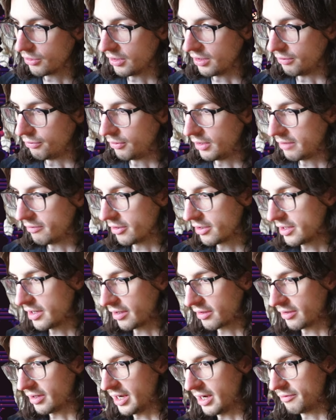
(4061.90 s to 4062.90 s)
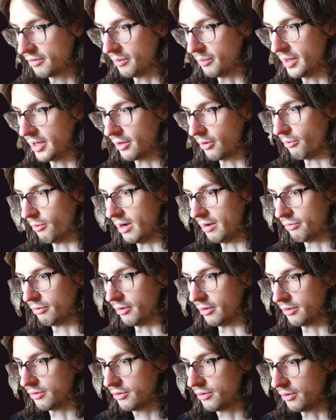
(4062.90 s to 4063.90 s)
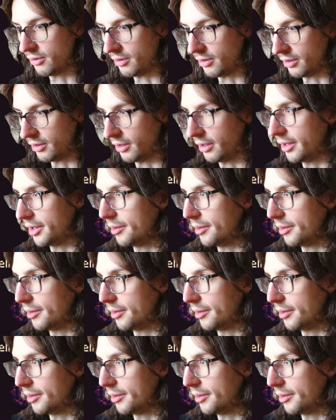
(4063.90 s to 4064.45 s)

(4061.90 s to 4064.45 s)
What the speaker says: in the flavor text, I have to make a reference to the